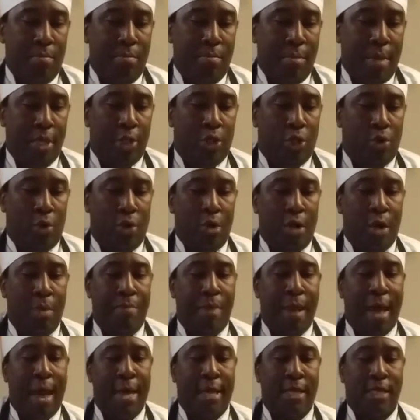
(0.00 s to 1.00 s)
Make sure your
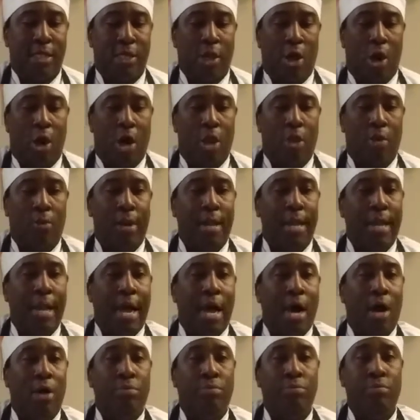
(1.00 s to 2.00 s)
bag is all the way
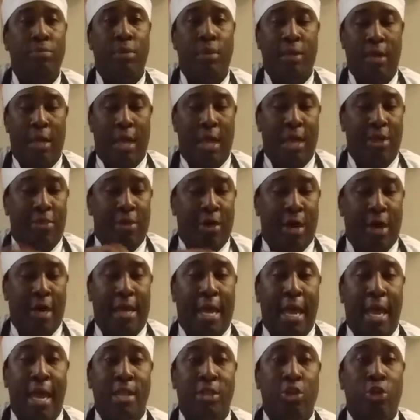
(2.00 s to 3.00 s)
down. Either,
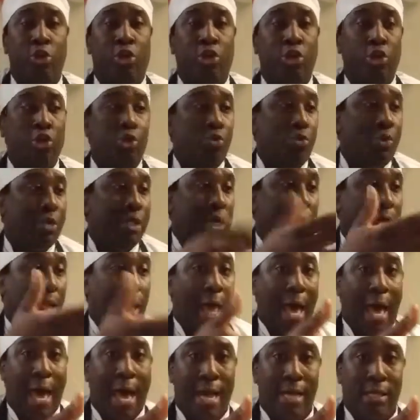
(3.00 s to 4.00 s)
again, you can use the
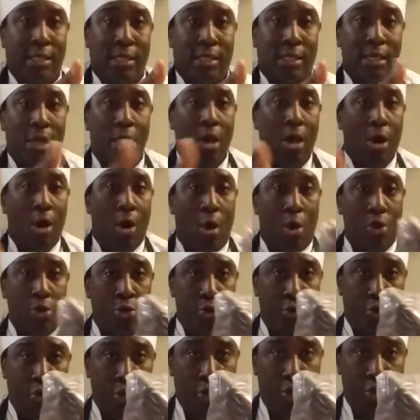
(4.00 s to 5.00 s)
glass or
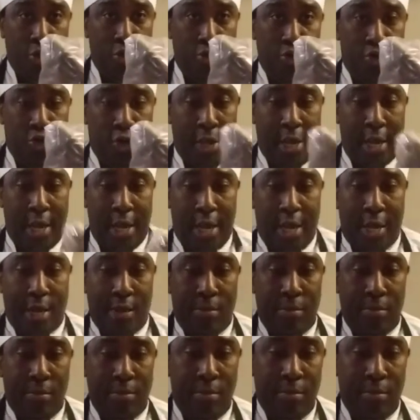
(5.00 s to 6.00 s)
you can use your hand.